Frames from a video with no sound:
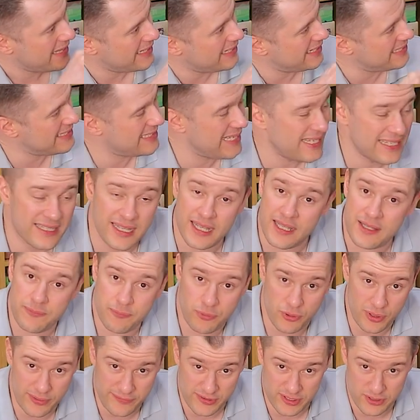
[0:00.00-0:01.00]
that I did
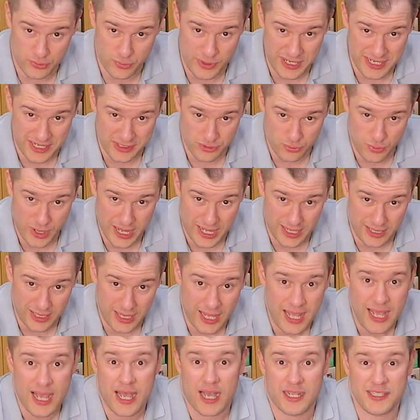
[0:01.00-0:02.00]
previous week as
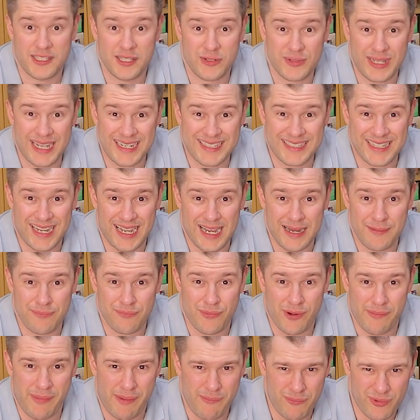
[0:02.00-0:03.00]
well. Until next time,
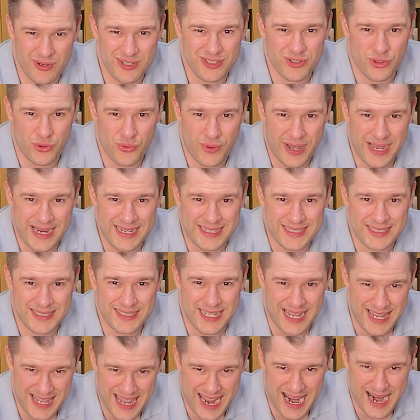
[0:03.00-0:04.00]
remember as always,
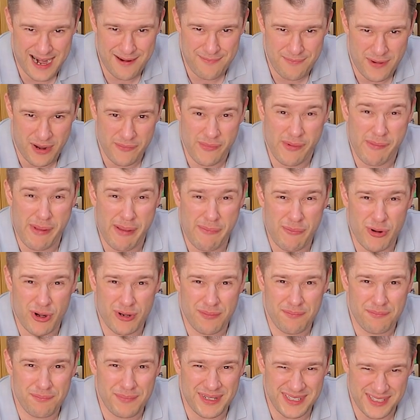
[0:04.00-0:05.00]
take care, and
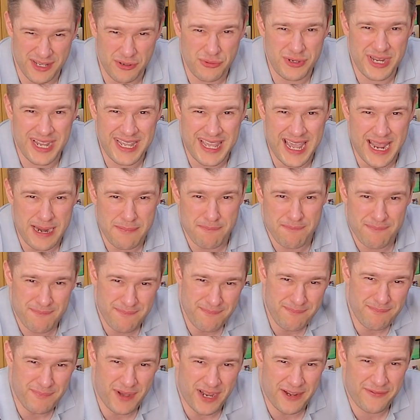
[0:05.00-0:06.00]
remember, it's only a game.
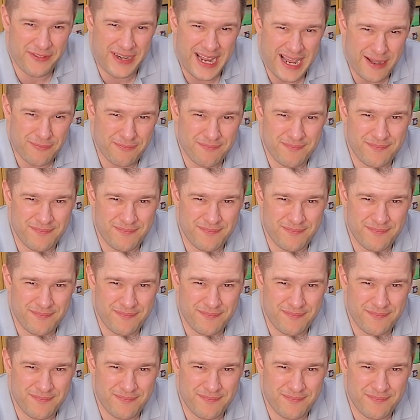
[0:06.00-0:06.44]
Bye for now.